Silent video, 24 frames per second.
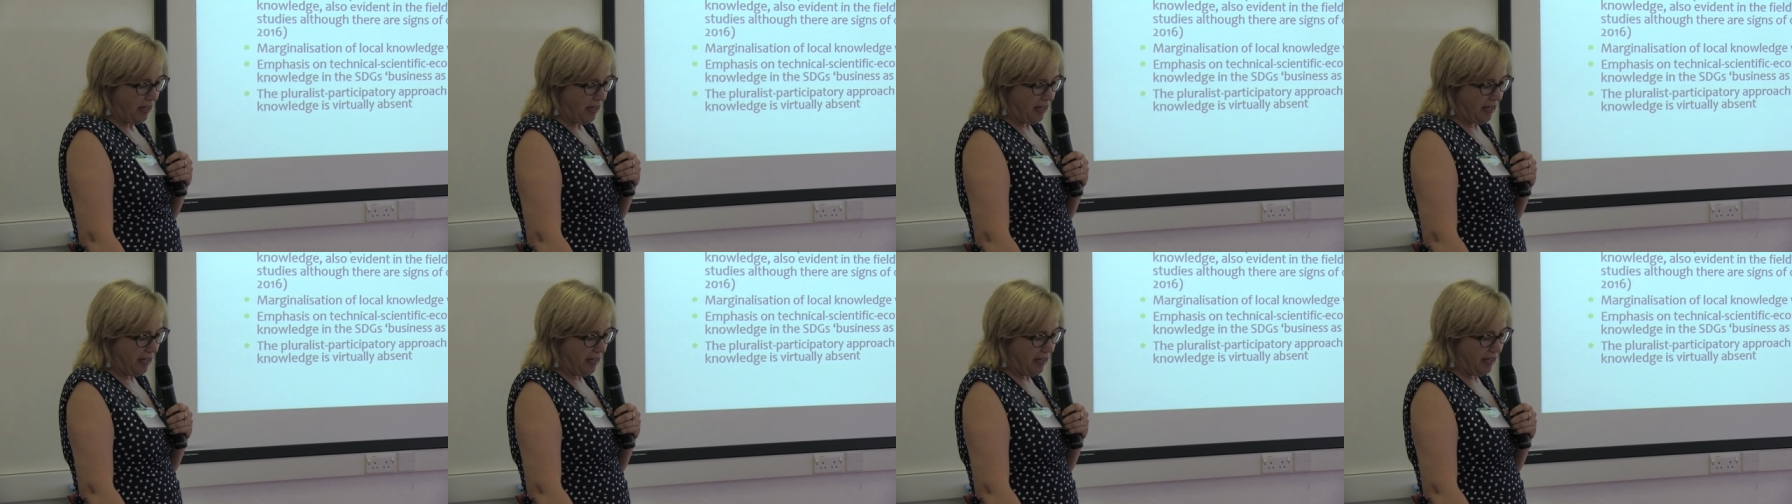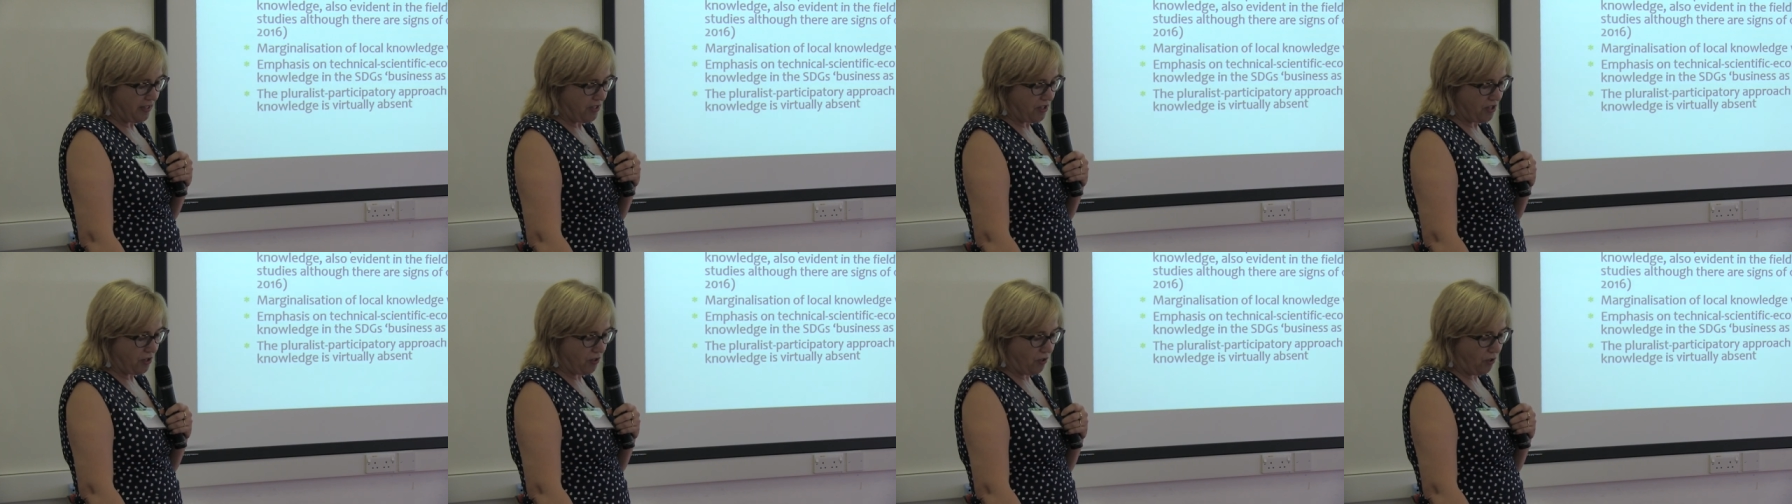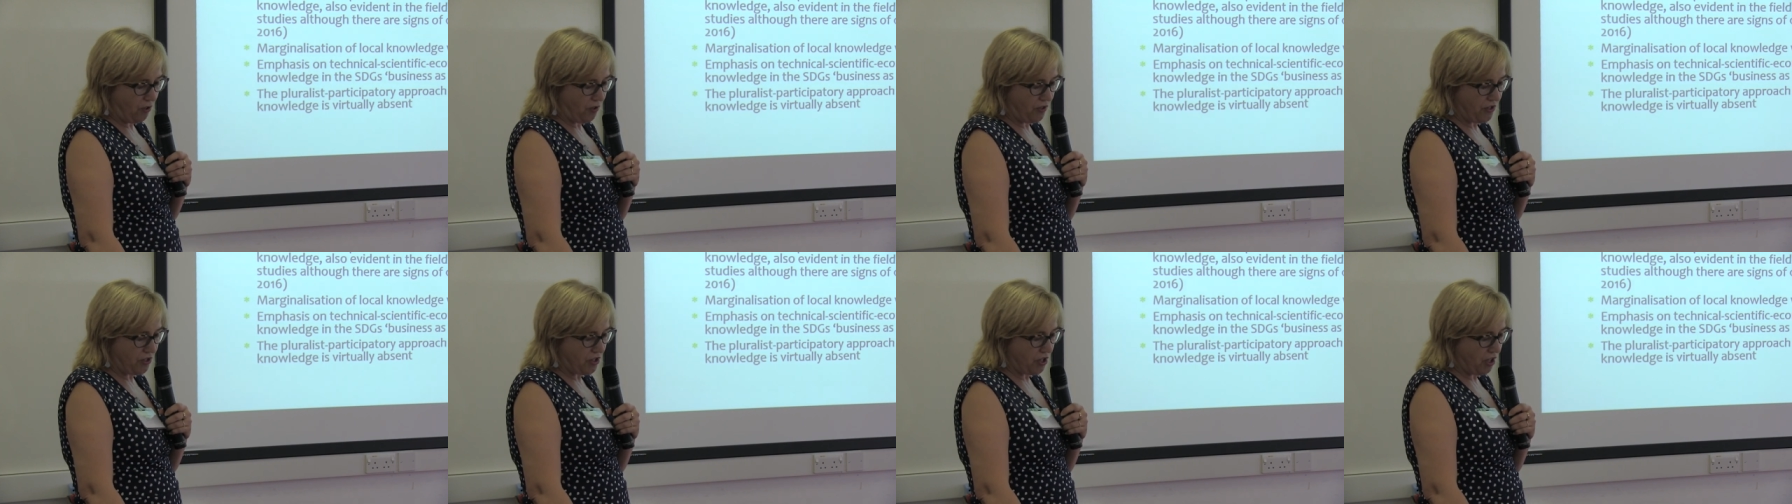and
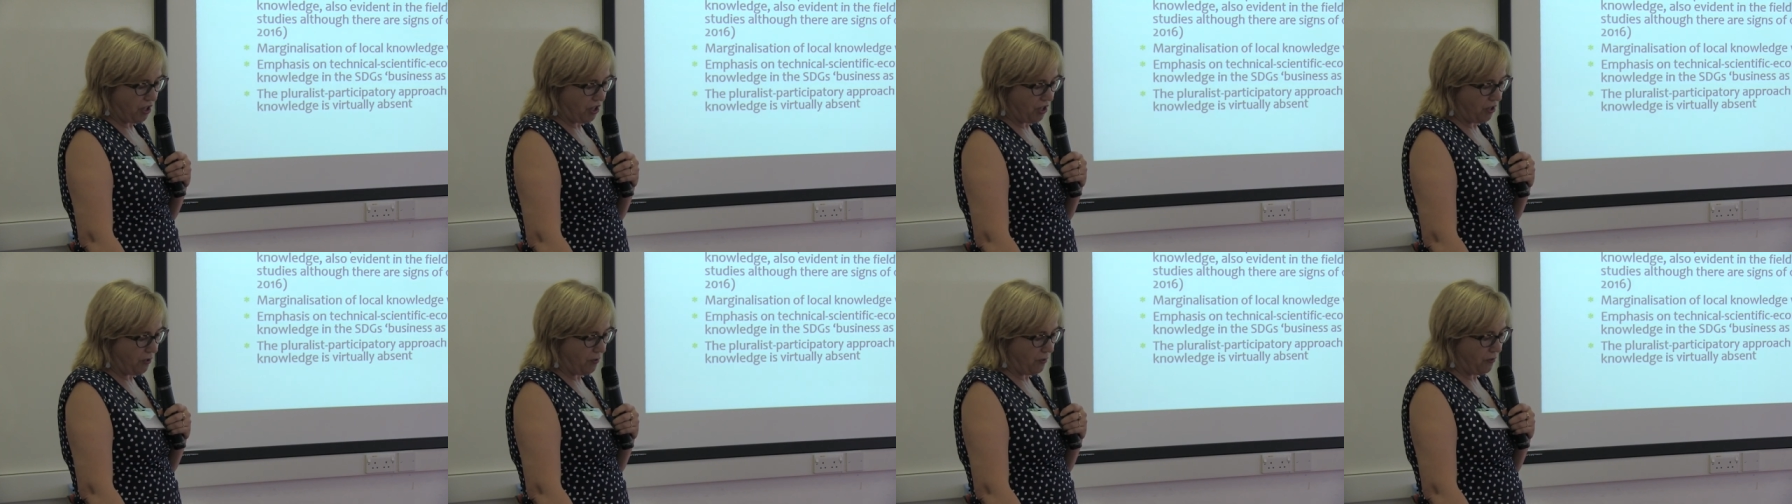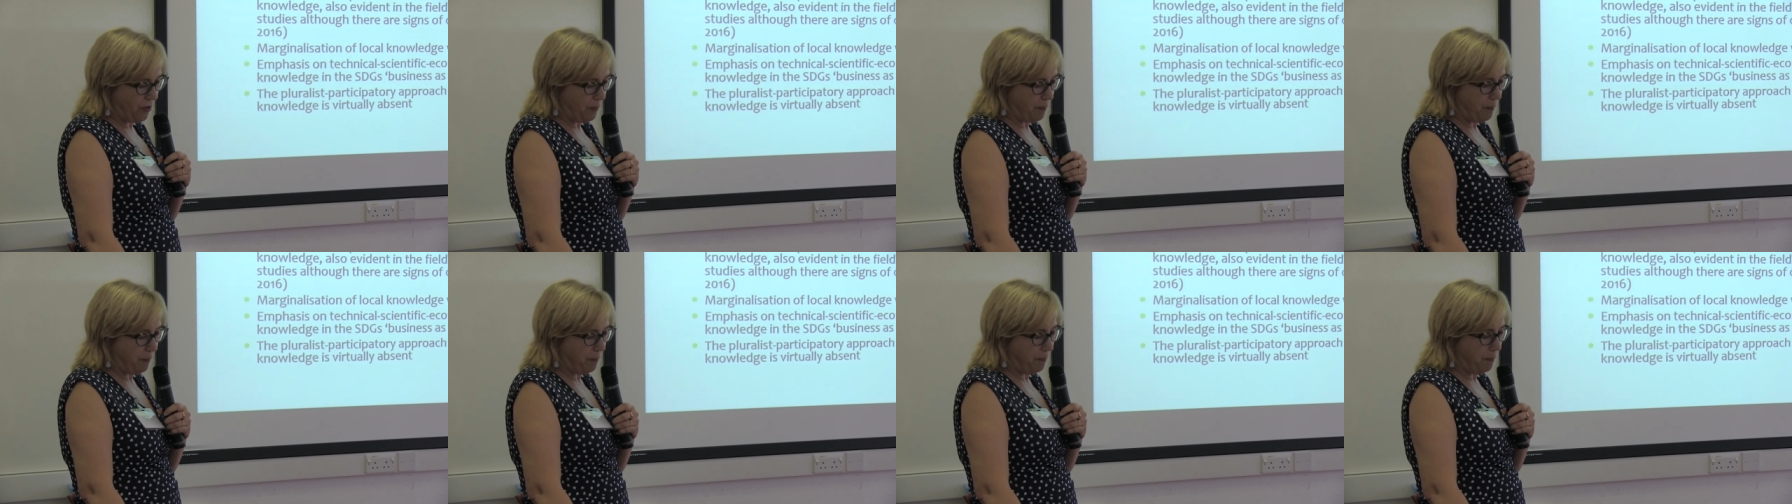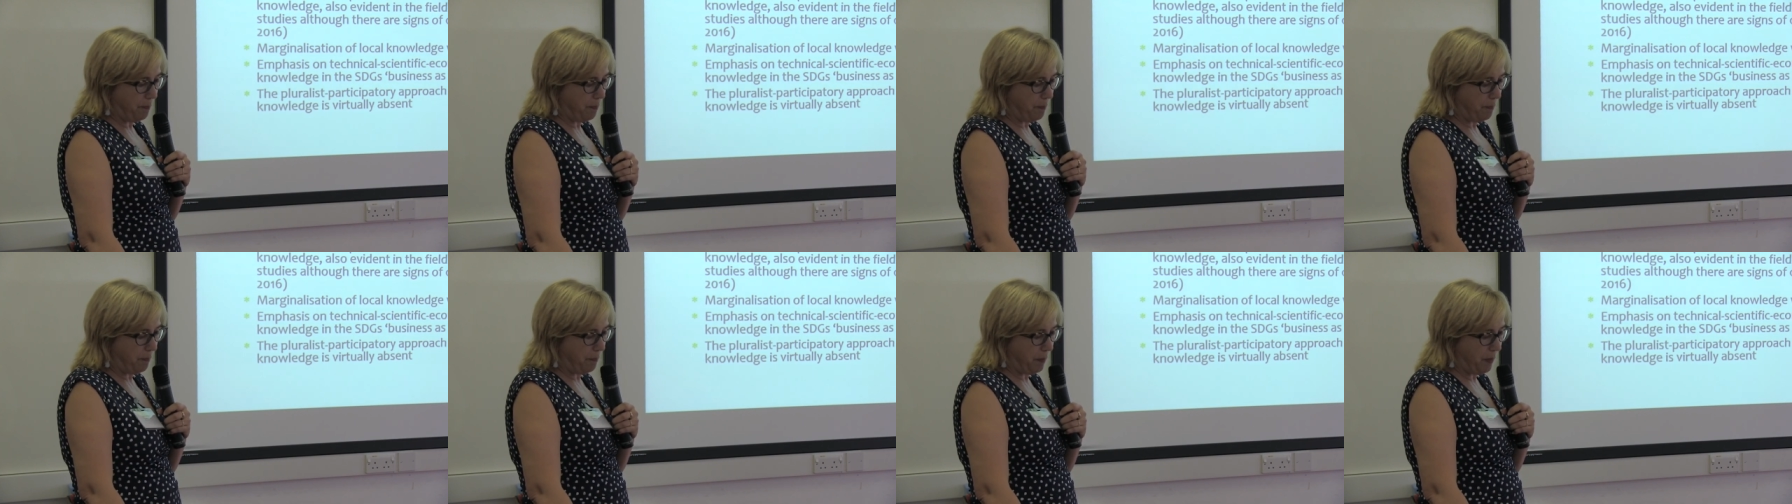also the
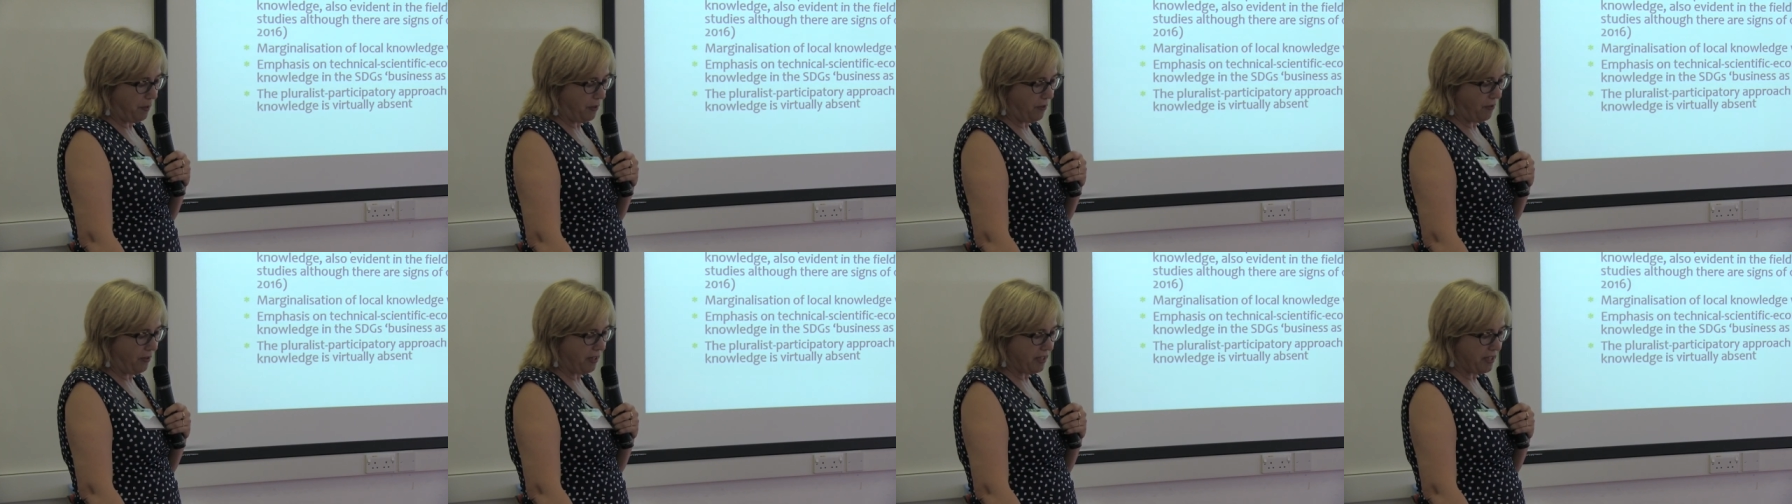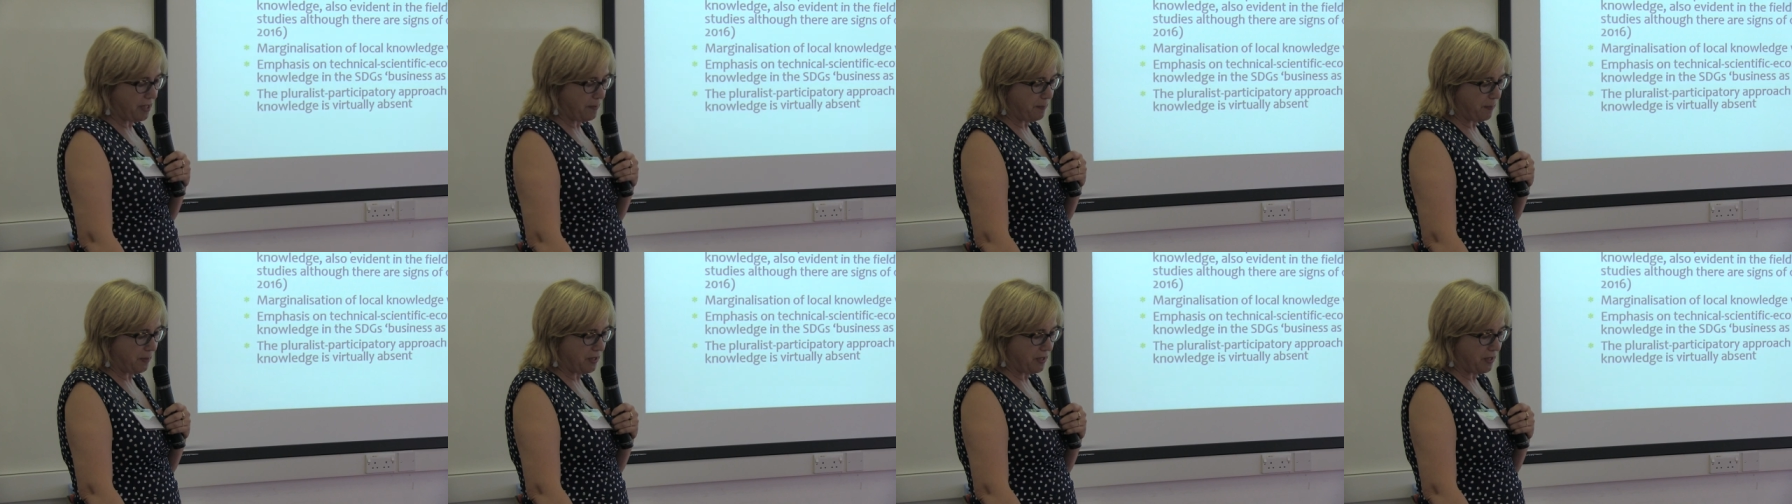pluralist